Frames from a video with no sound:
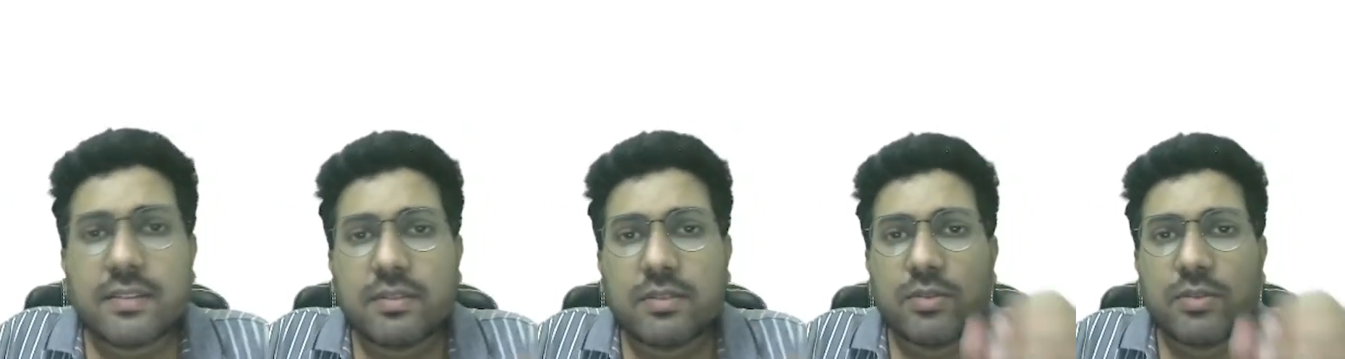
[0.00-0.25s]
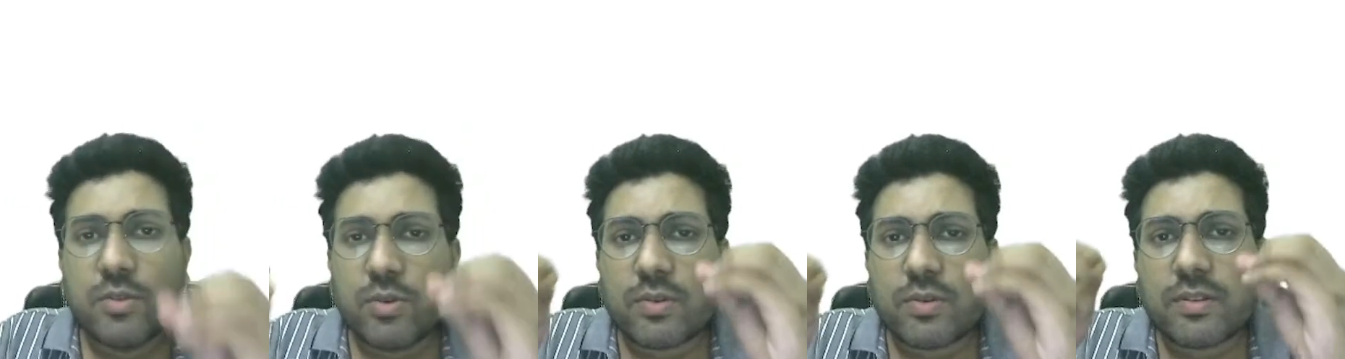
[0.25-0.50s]

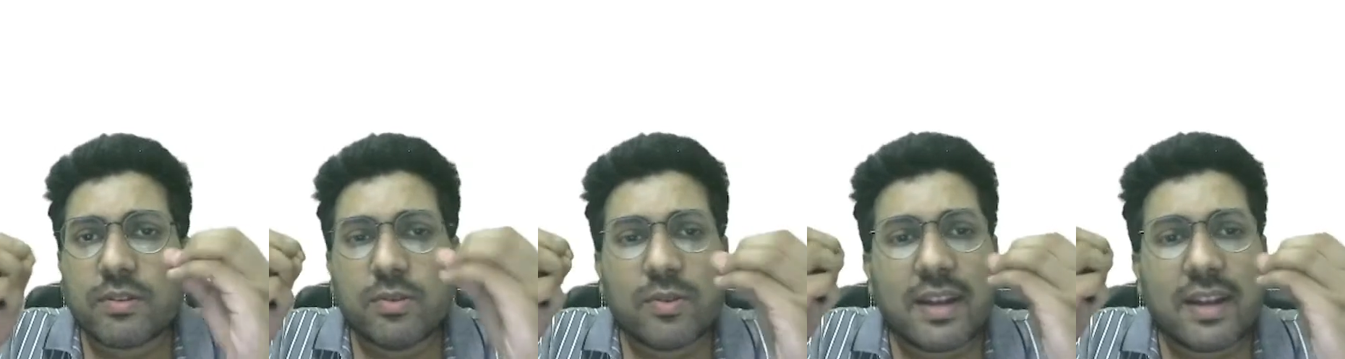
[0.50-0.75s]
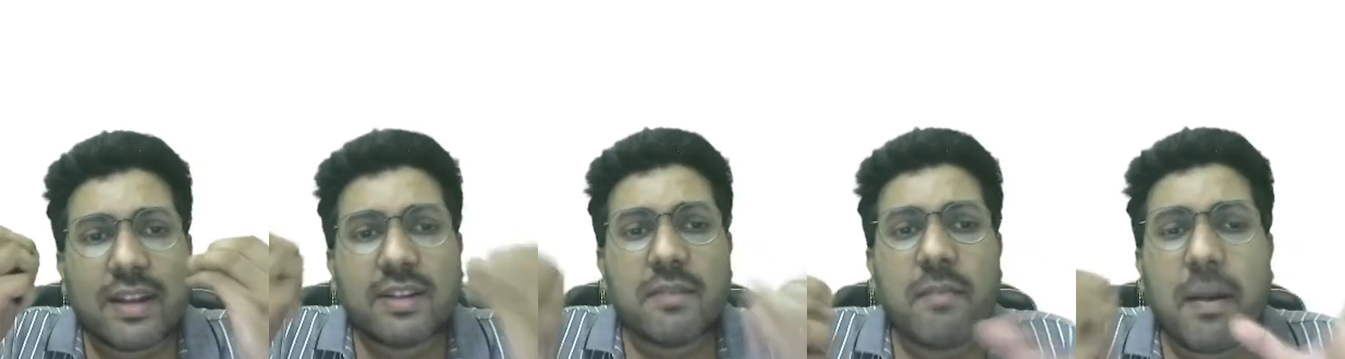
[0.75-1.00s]
you
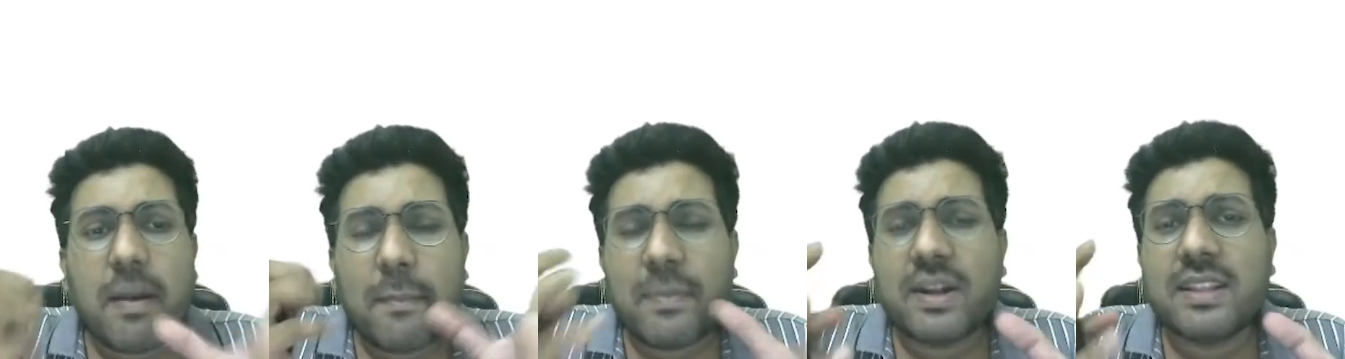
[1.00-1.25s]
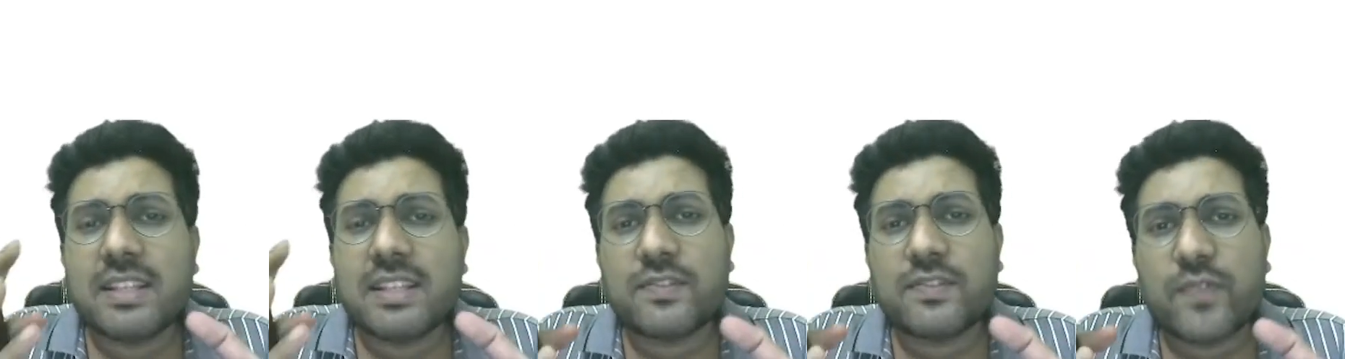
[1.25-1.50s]
can remember
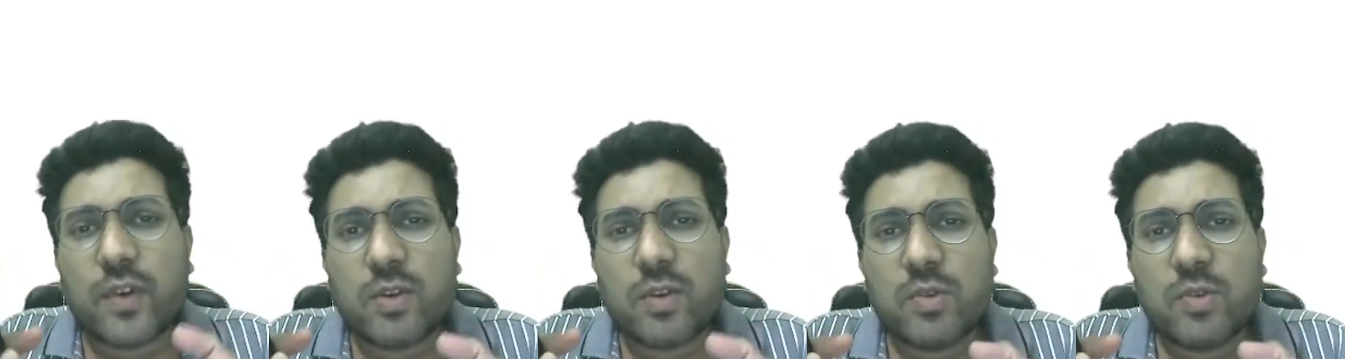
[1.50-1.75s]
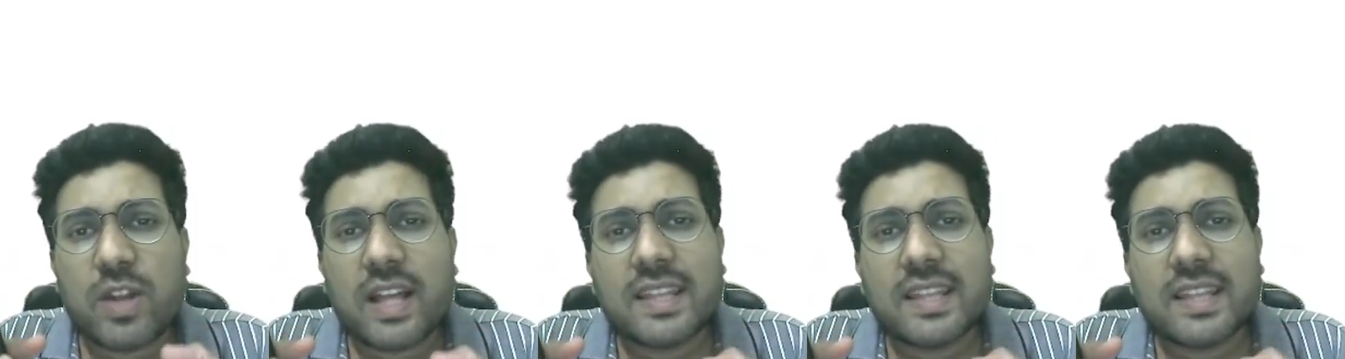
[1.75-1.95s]
this formula,